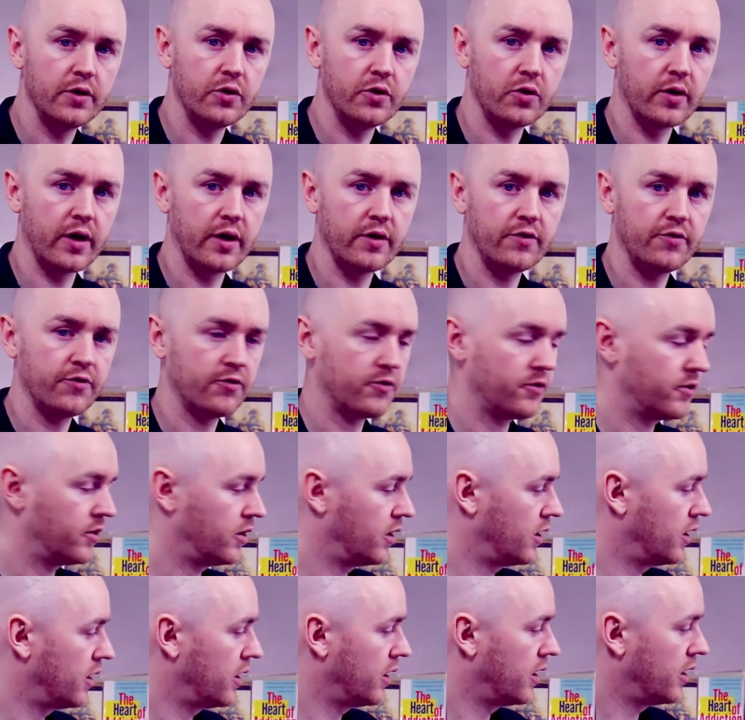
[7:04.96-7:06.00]
your life,
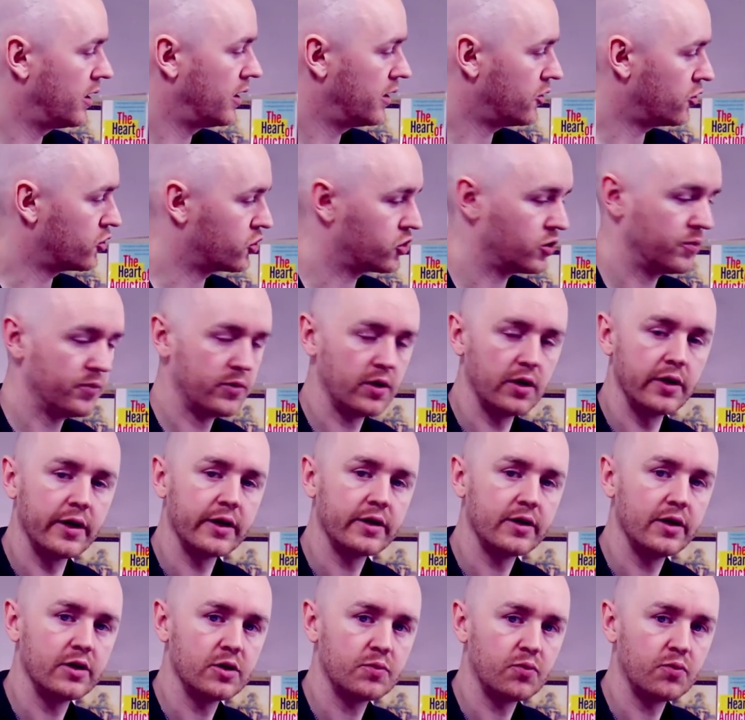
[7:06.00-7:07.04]
there's something
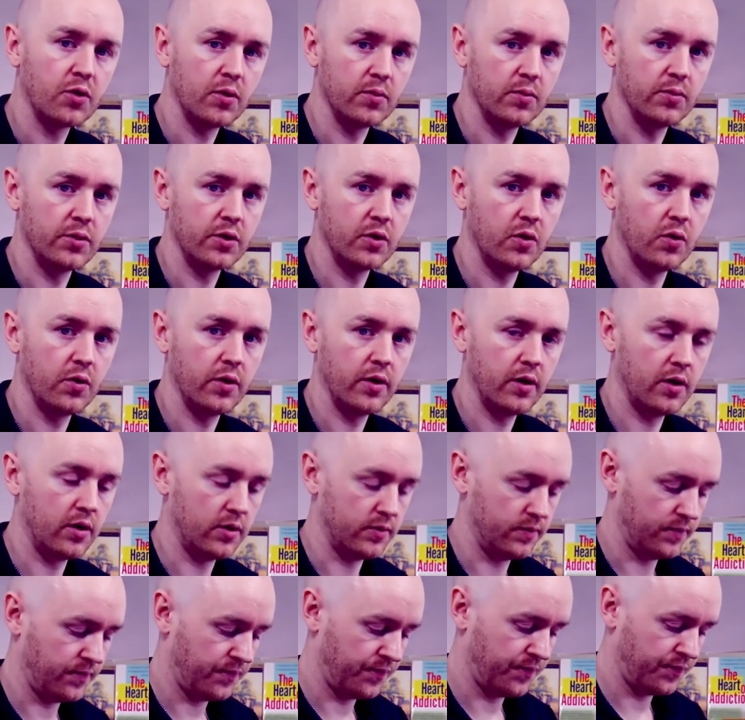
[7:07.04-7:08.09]
like this probably going
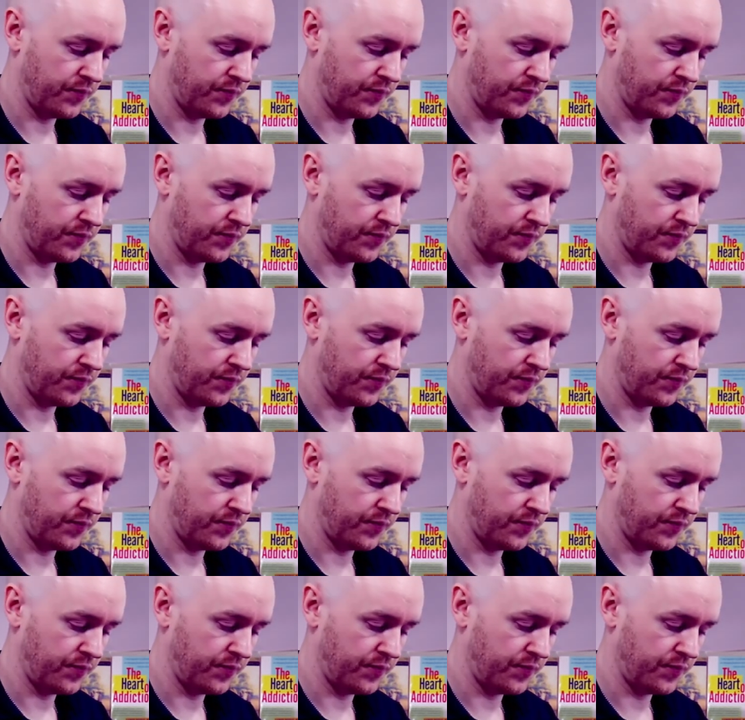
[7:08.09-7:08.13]
on.